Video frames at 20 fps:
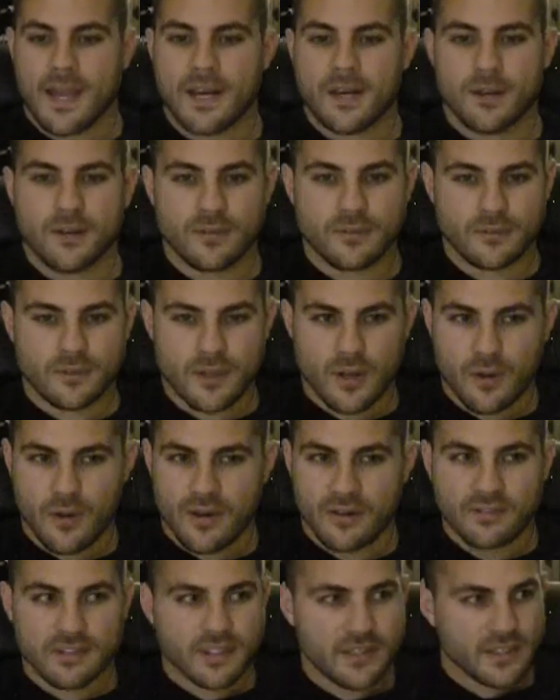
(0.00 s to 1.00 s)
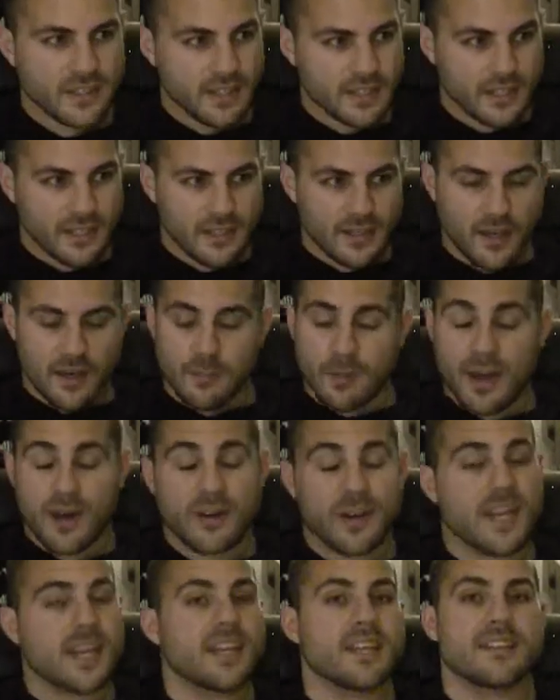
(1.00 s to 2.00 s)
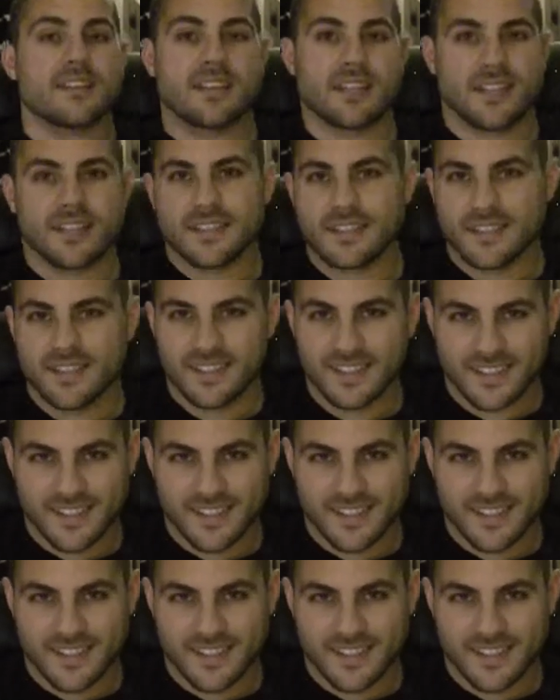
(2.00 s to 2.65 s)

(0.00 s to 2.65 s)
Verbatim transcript: I don't know everything about anything.